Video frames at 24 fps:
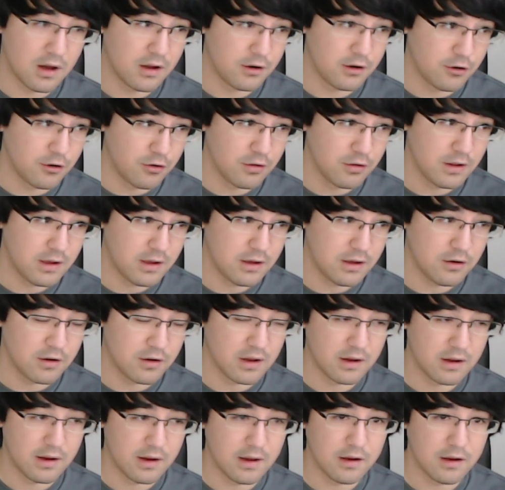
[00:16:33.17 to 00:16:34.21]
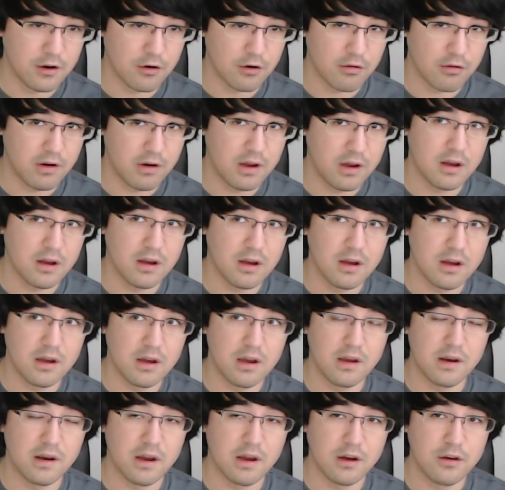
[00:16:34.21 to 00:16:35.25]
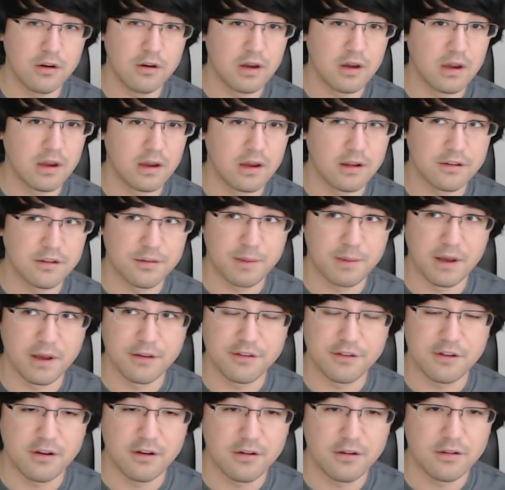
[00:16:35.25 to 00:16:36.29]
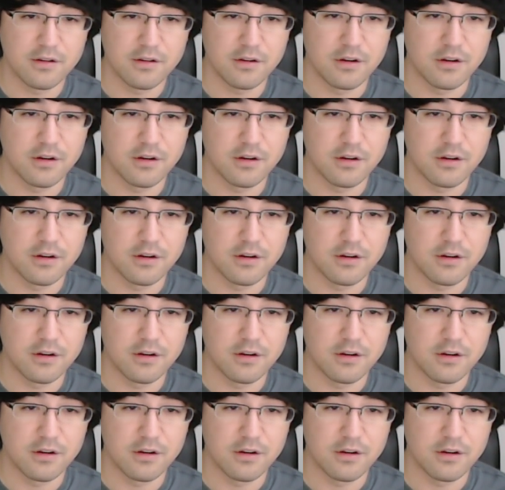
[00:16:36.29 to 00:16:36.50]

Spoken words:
newly you can get Eureka, and now you can get Spellstone.